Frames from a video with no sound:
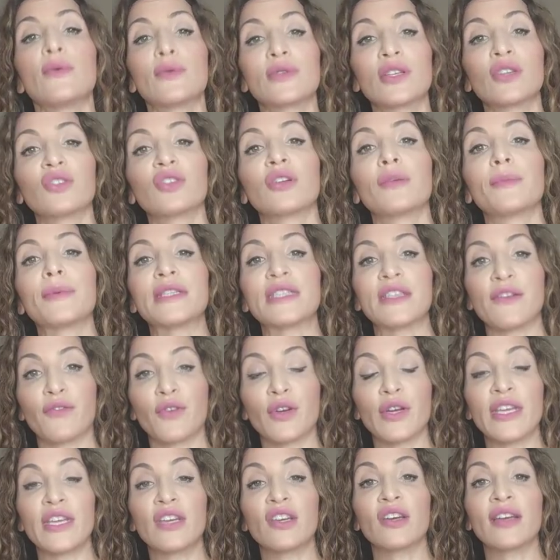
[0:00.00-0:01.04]
it was a little bit
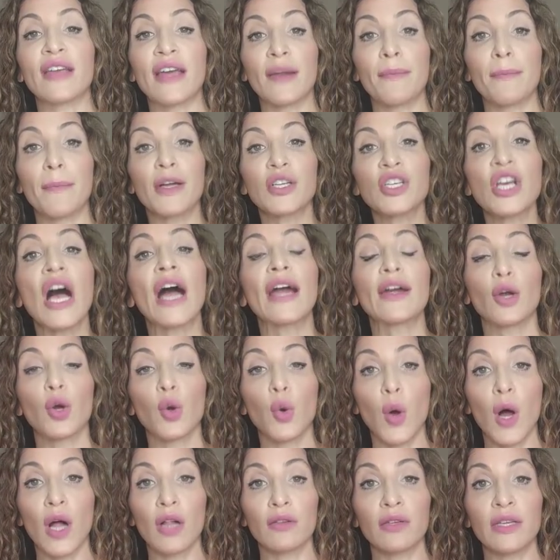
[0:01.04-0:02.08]
different. He could get a much higher
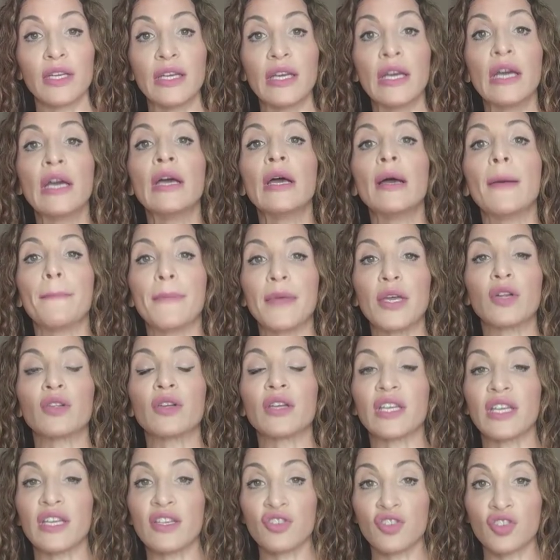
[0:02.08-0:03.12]
quality meal,
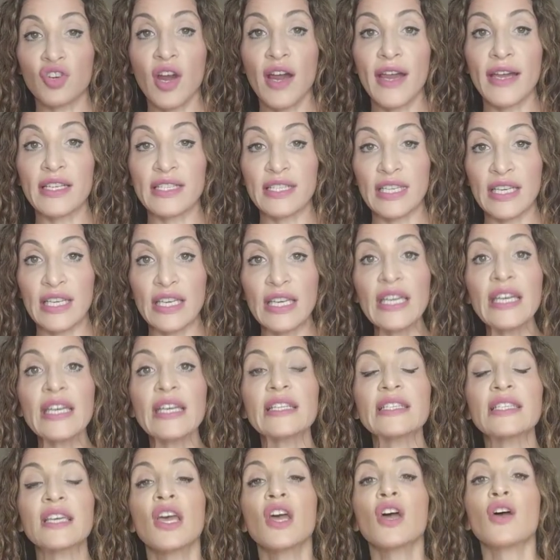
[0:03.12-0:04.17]
and he's trying to
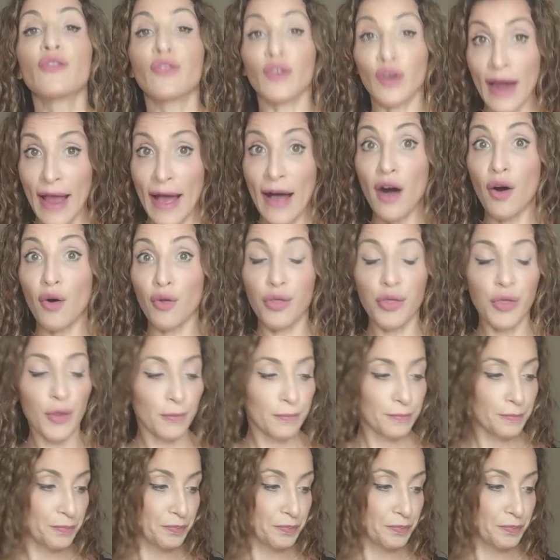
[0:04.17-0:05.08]
eat for health.